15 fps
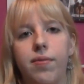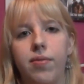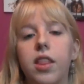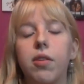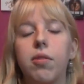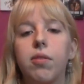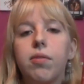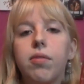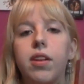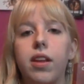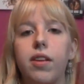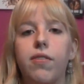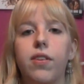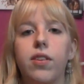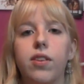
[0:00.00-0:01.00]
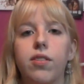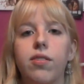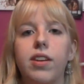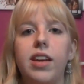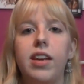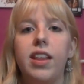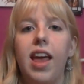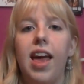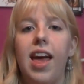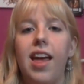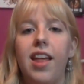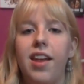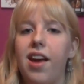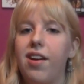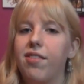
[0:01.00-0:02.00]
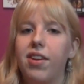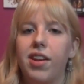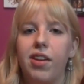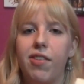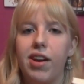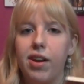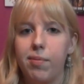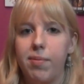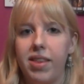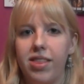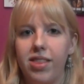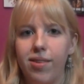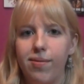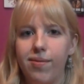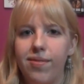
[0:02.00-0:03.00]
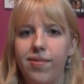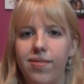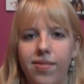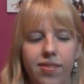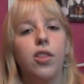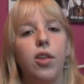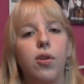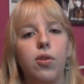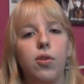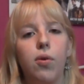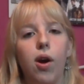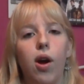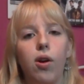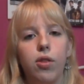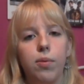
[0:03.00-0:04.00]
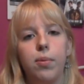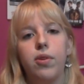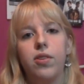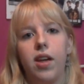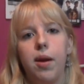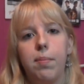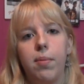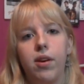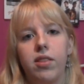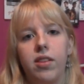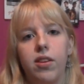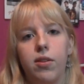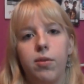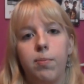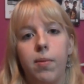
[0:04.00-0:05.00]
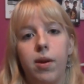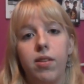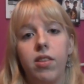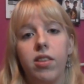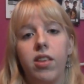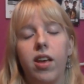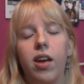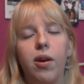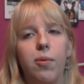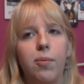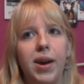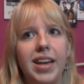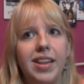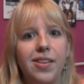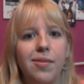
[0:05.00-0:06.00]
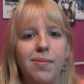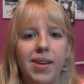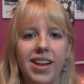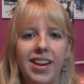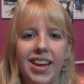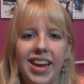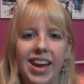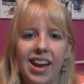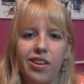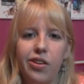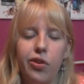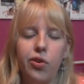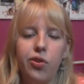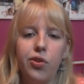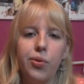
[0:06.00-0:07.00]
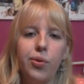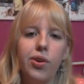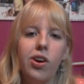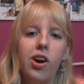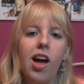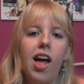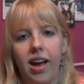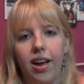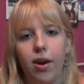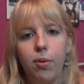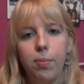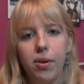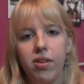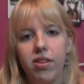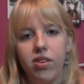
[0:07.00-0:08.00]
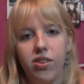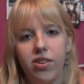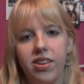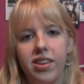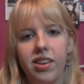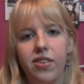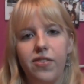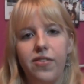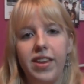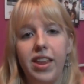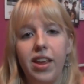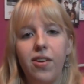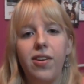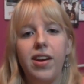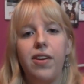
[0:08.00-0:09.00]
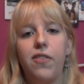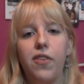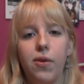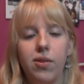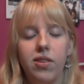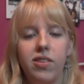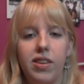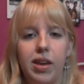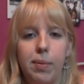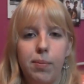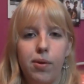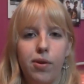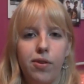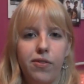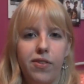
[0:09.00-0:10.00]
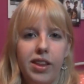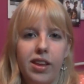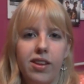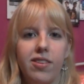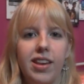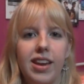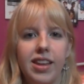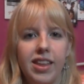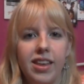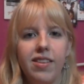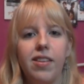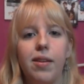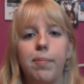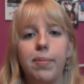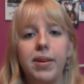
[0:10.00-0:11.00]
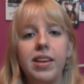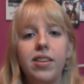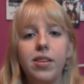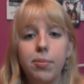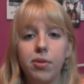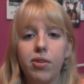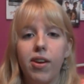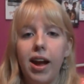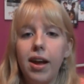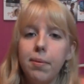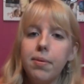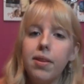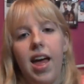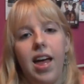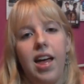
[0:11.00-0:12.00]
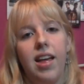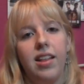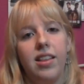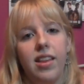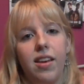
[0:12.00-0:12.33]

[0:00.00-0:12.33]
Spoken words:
They were really fun to read and I really recommend them. Those were all the books I bought this month, way too many as usual. I hope you enjoyed this video. If you want to see more videos like this, then please subscribe. And